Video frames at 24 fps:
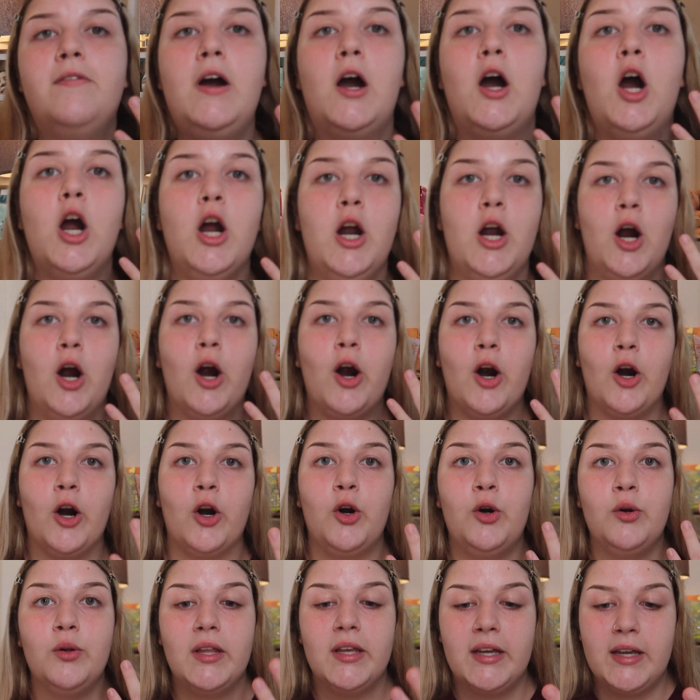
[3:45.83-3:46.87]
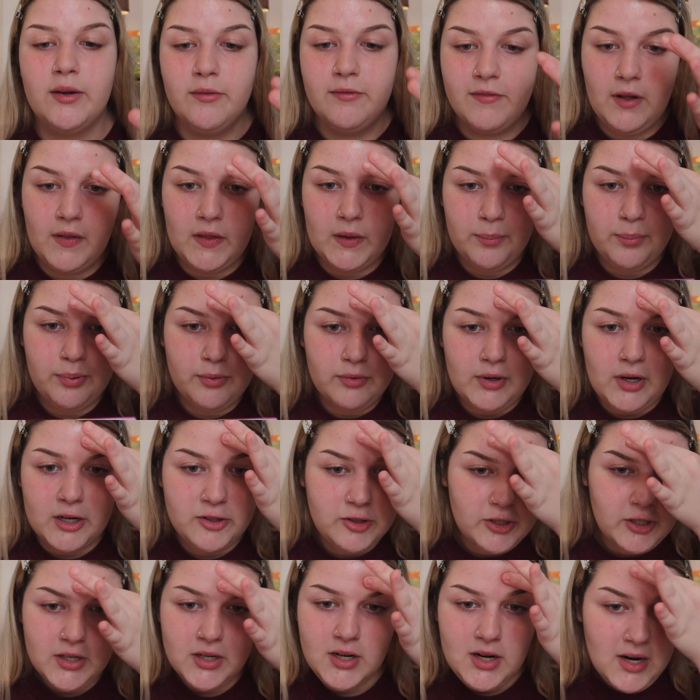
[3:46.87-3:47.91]
hurt, like it felt like
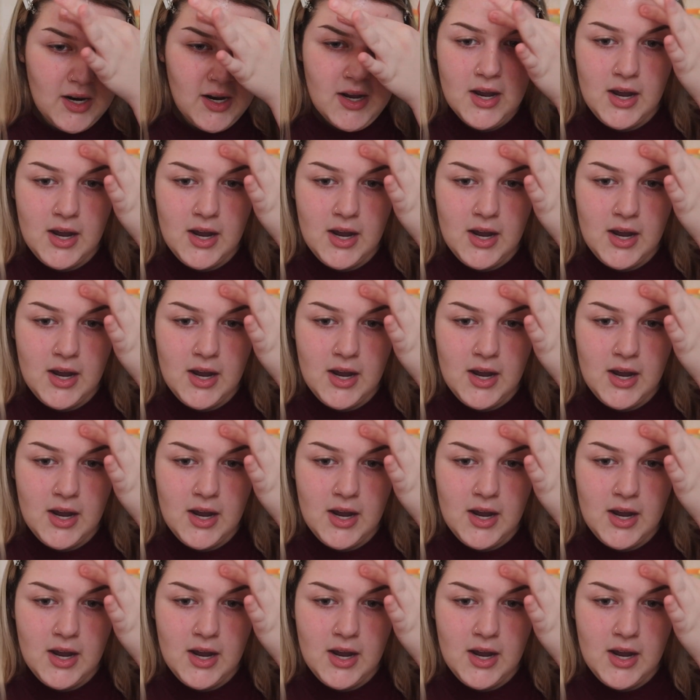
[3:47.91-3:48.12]
pressure.